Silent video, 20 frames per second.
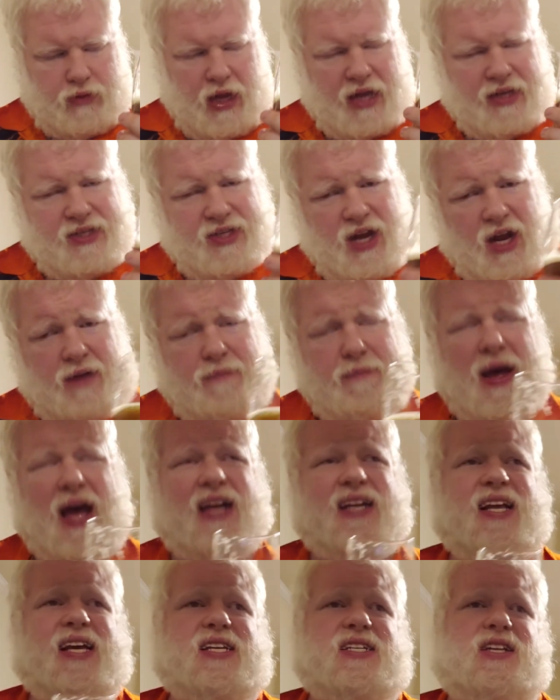It's not a
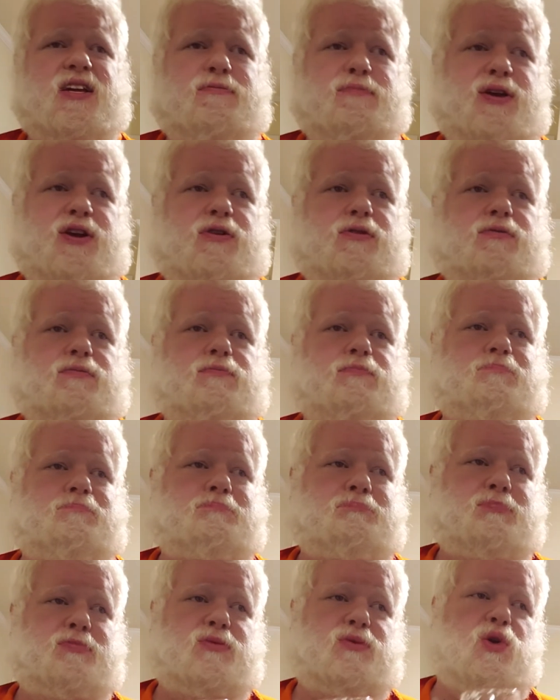bad tasting beer,
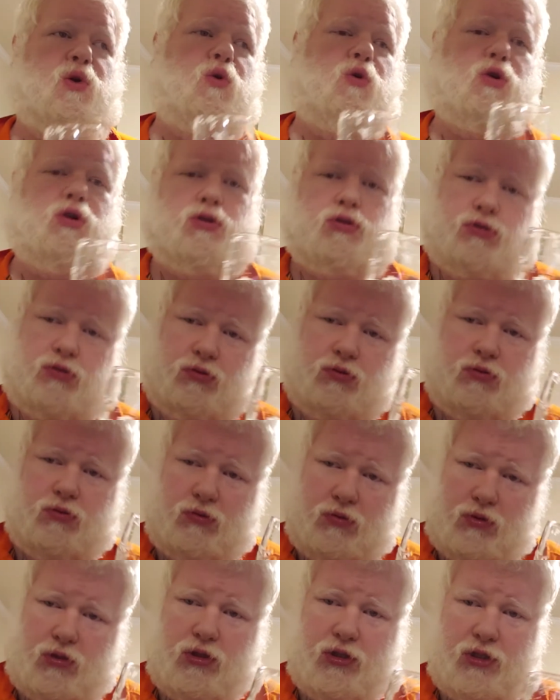or
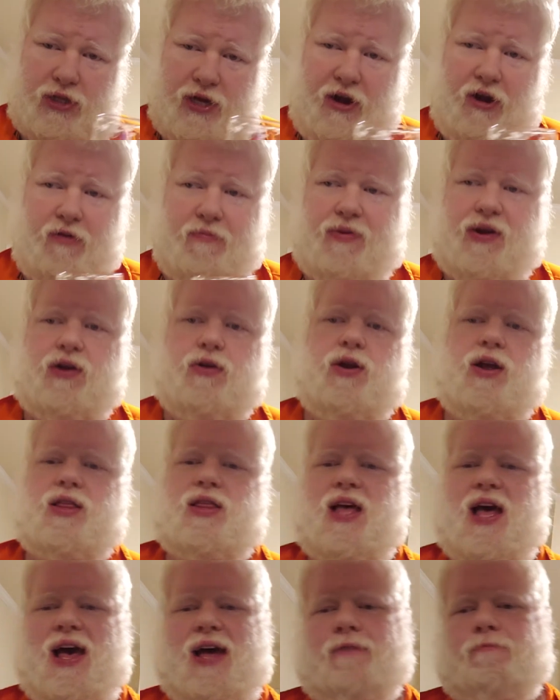near beer at
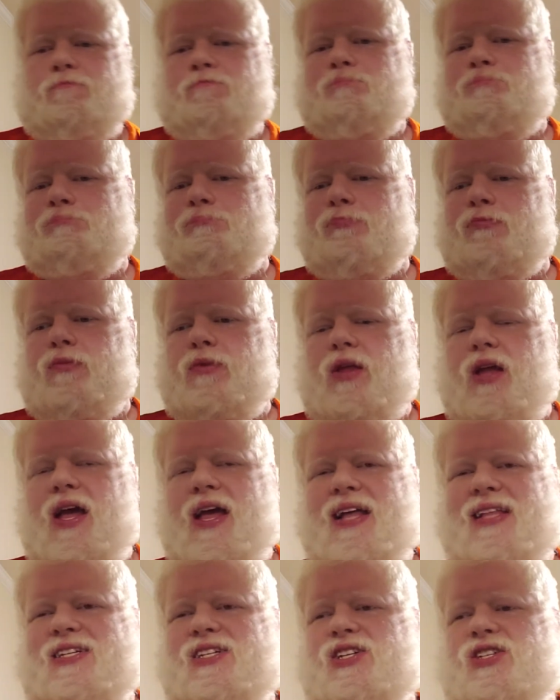that.
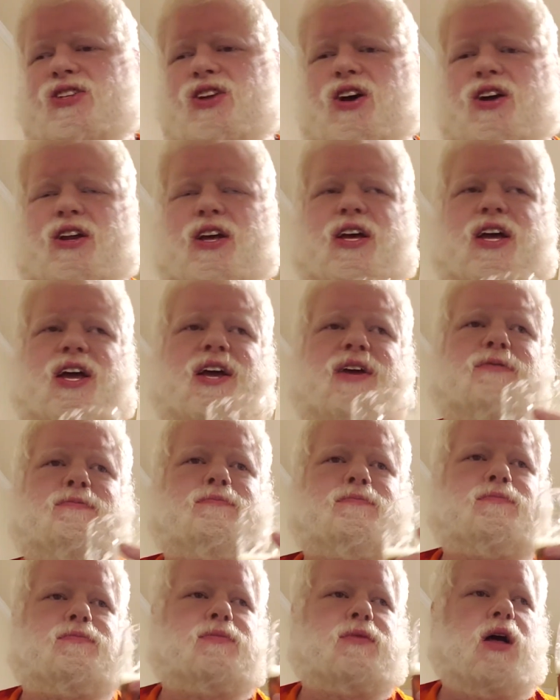It's just not a
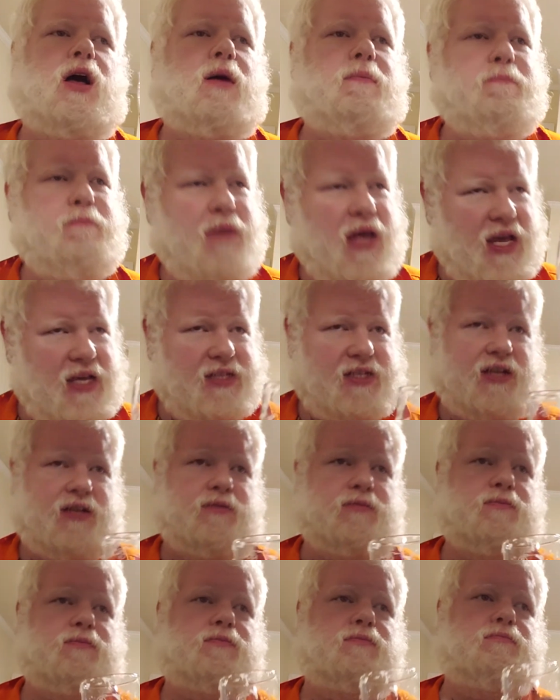
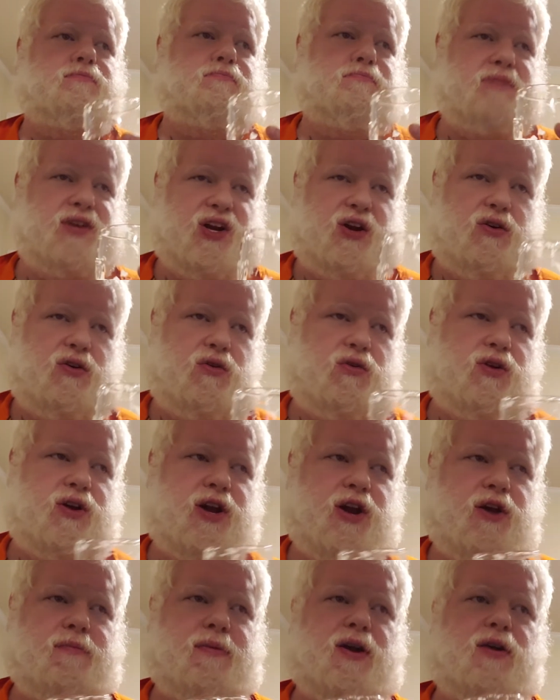amazing beer or
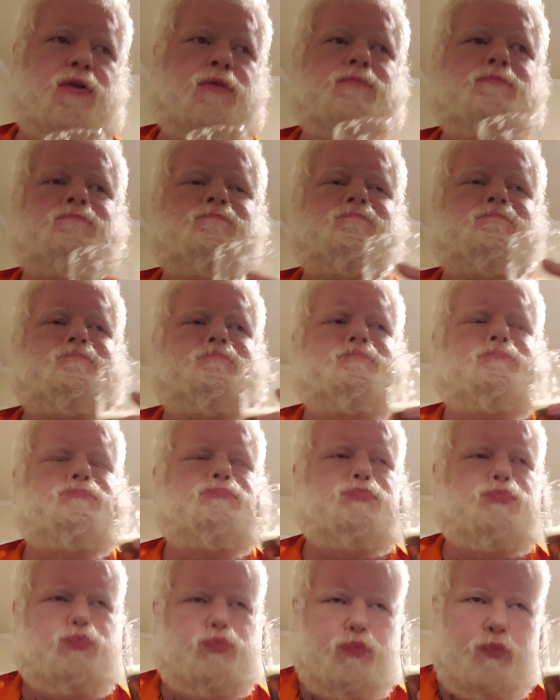near beer.
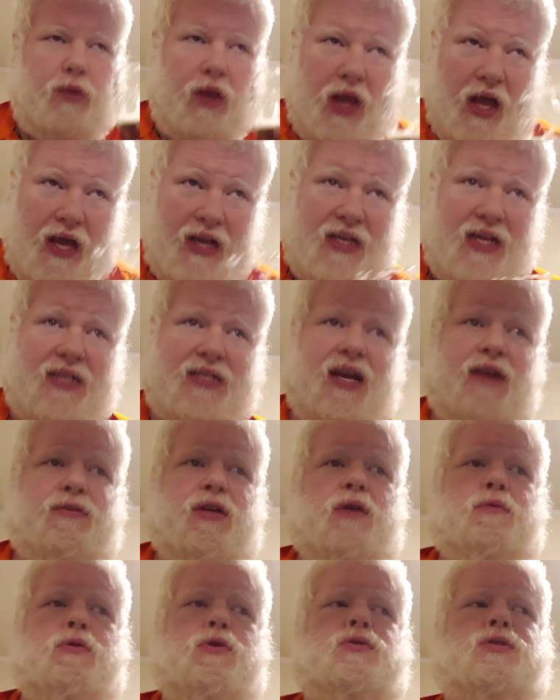It does have
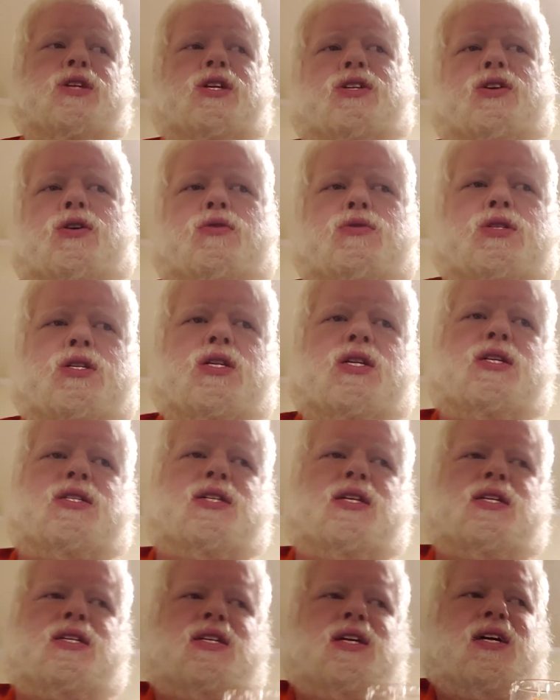that roasty toastiness.
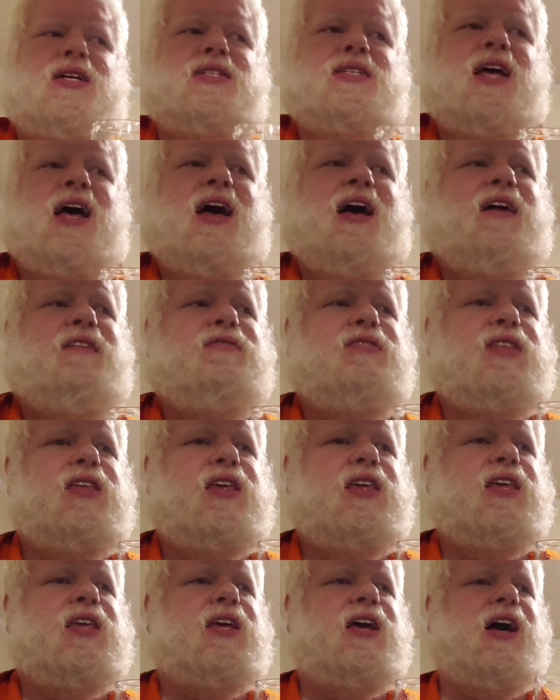It does have
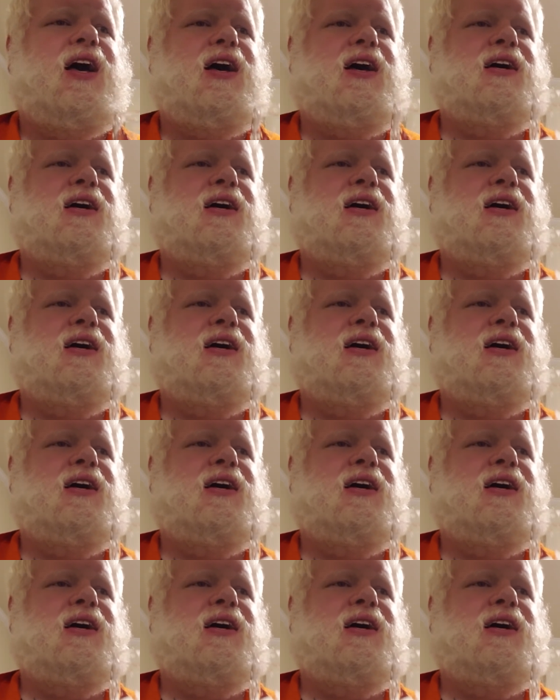the,